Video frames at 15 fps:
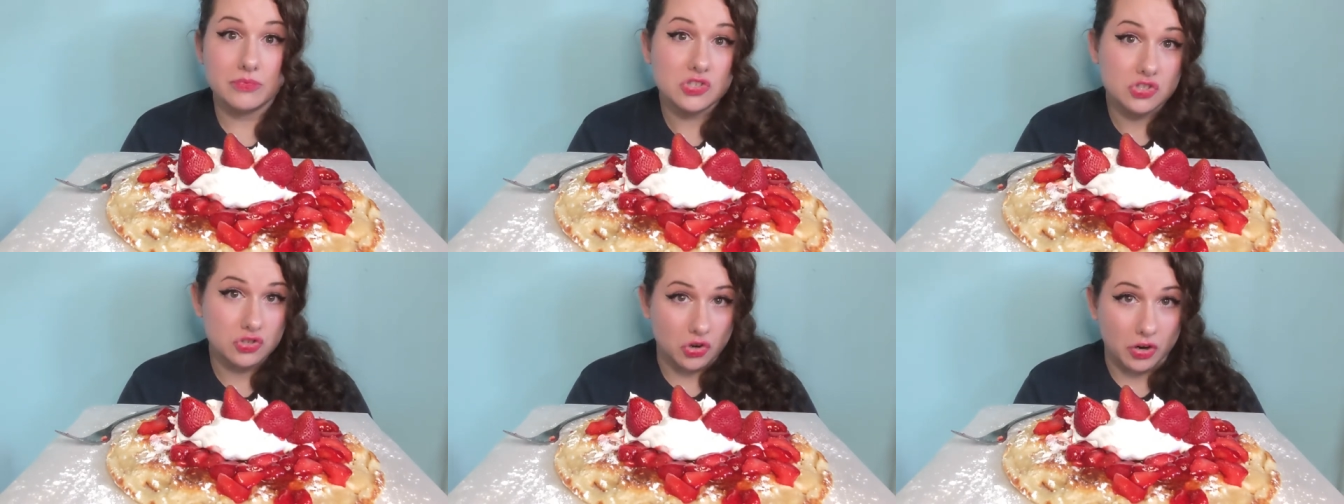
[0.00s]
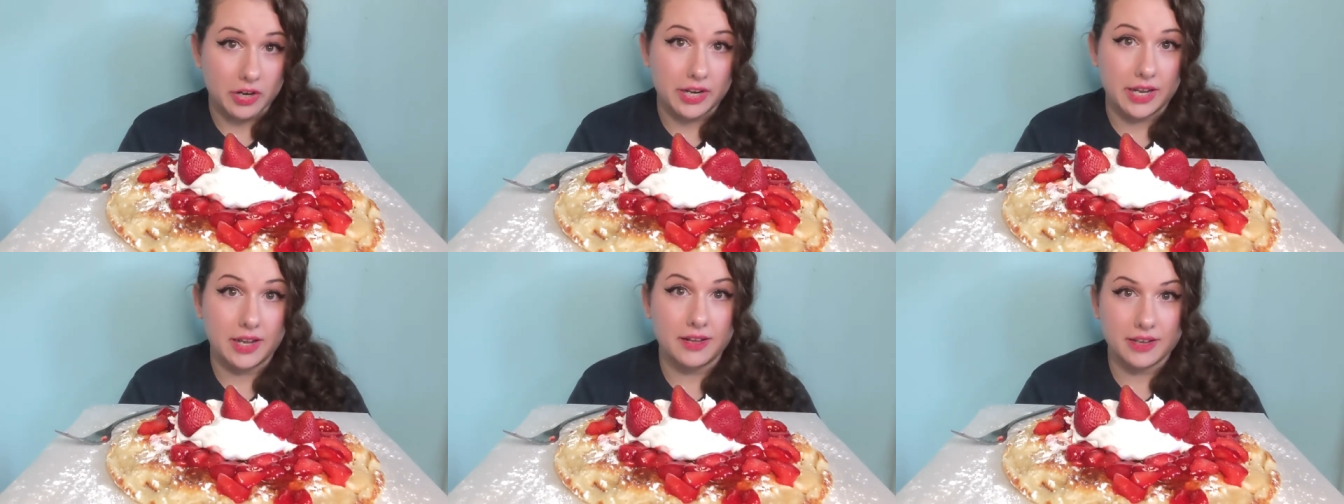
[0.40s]

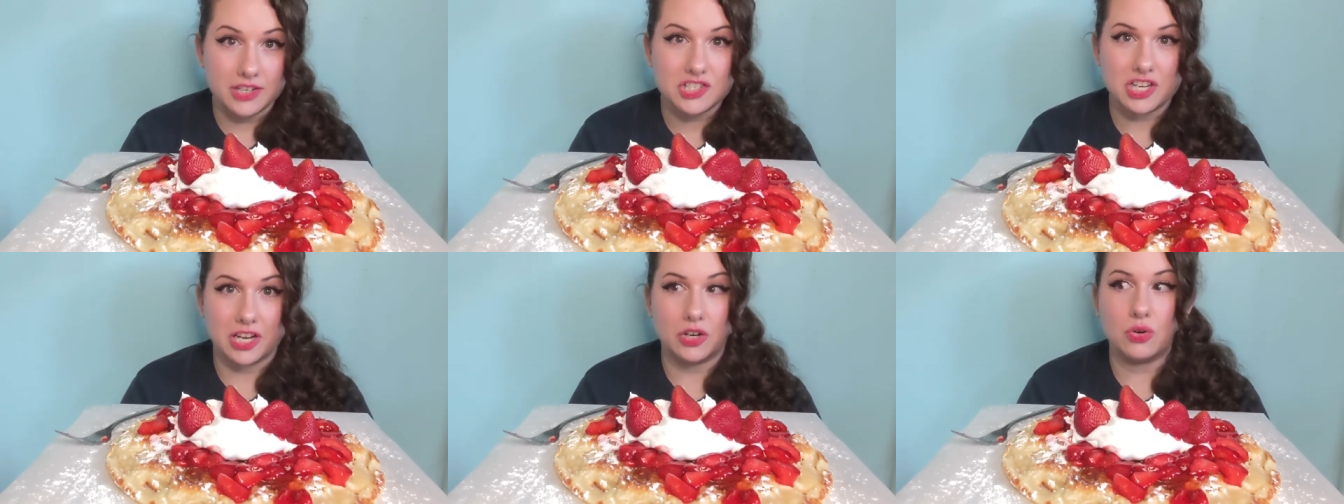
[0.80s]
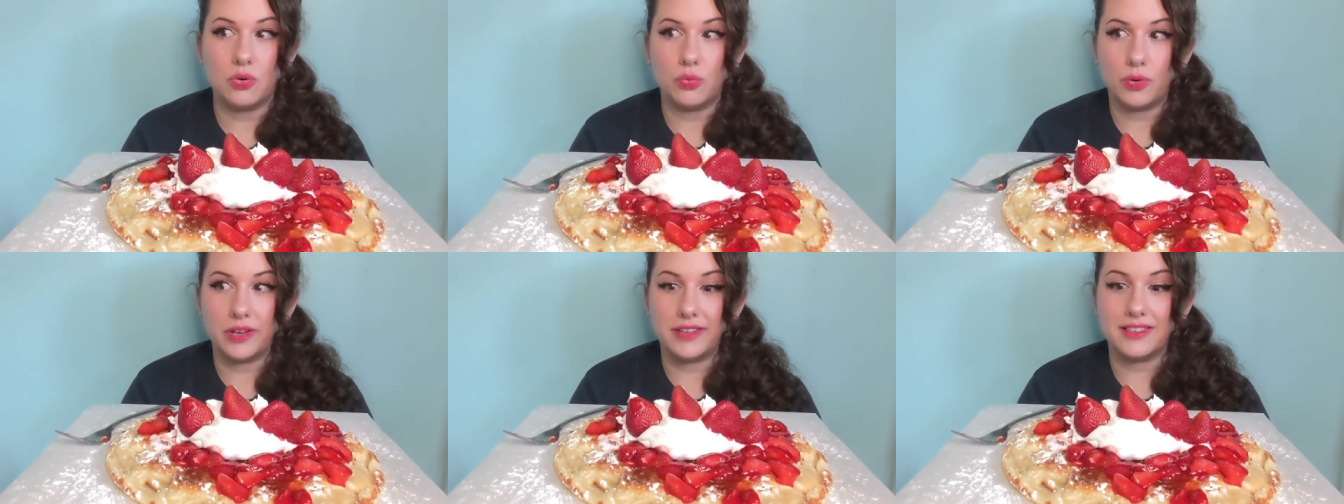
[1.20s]
starting a channel
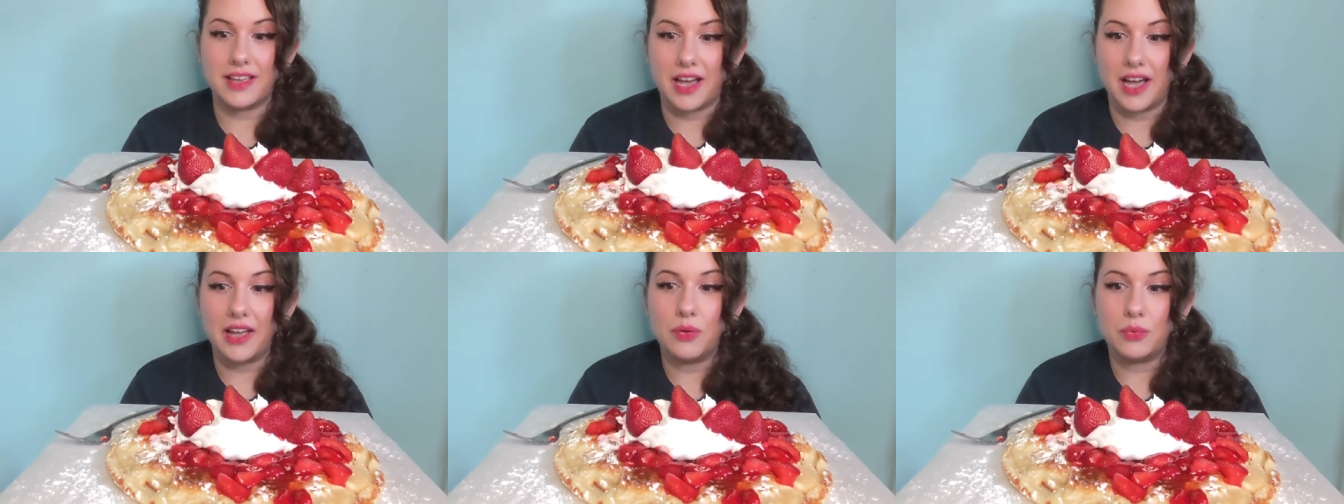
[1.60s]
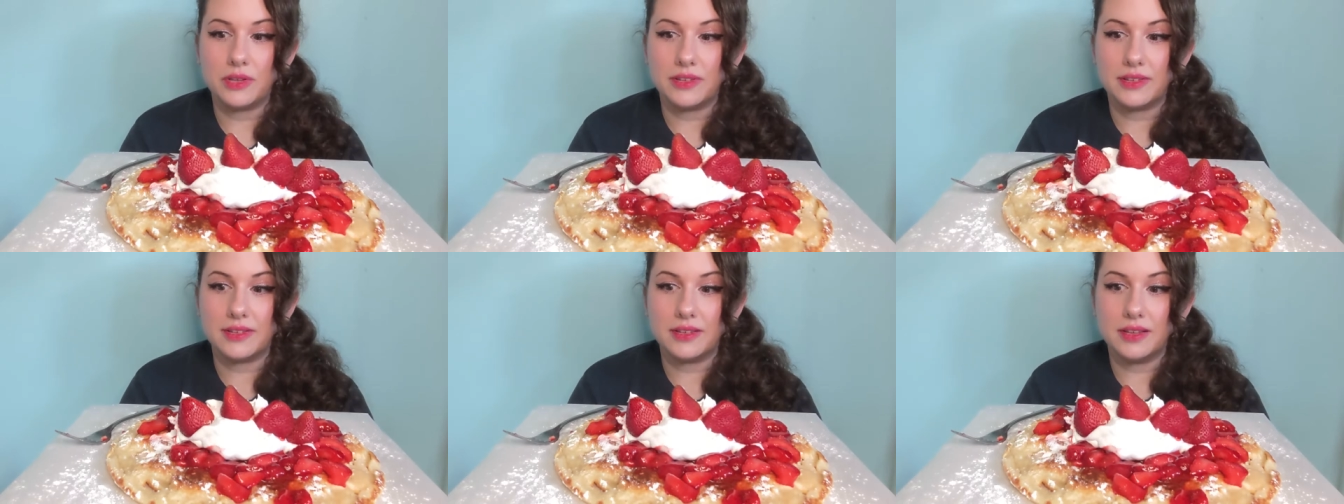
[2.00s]
was I
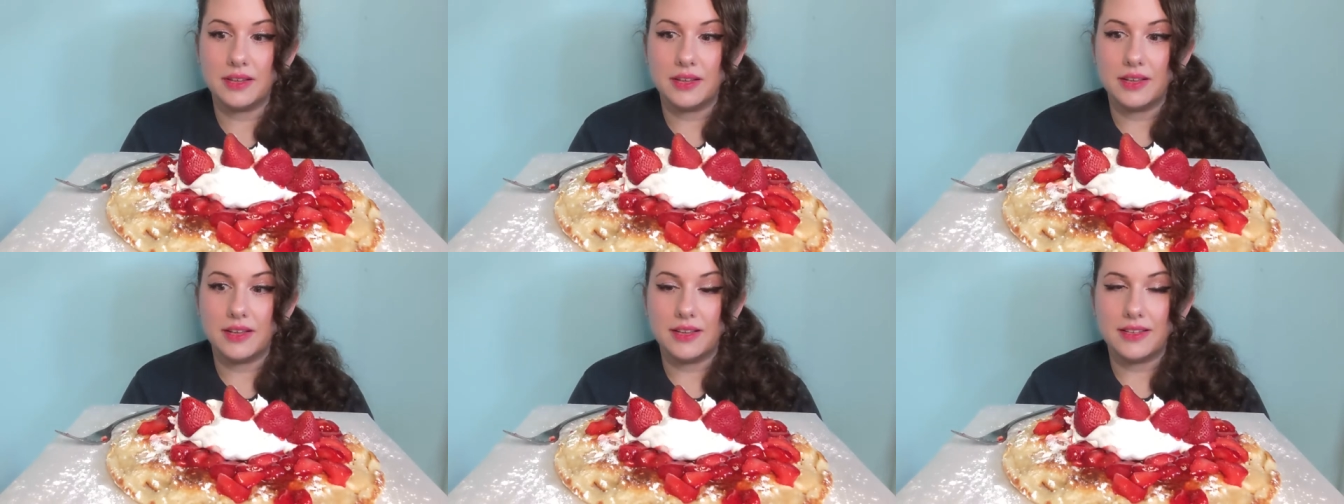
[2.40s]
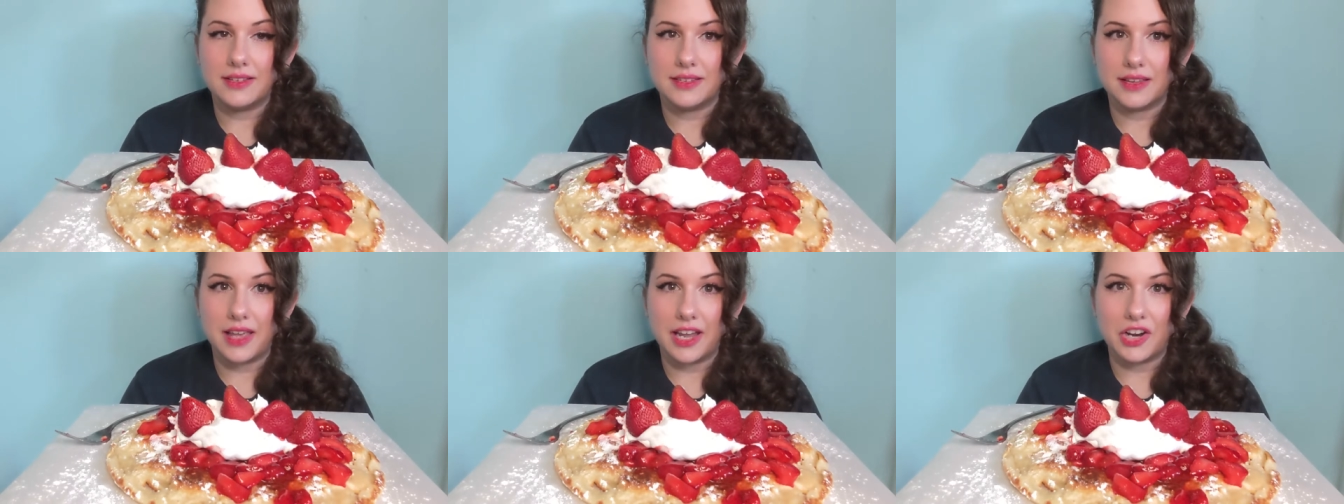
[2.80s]
was
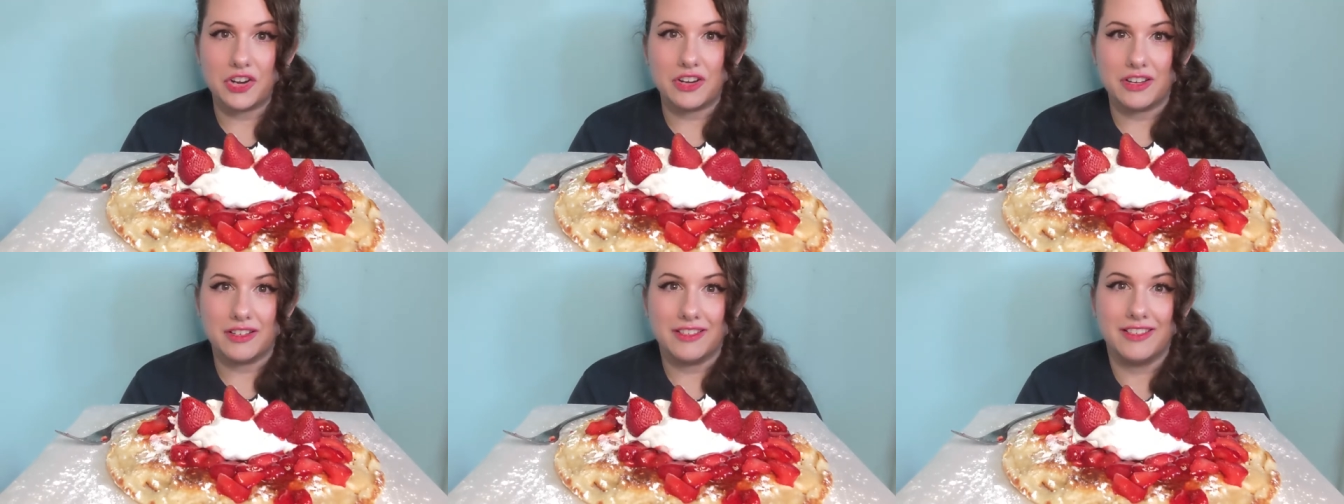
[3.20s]
scared.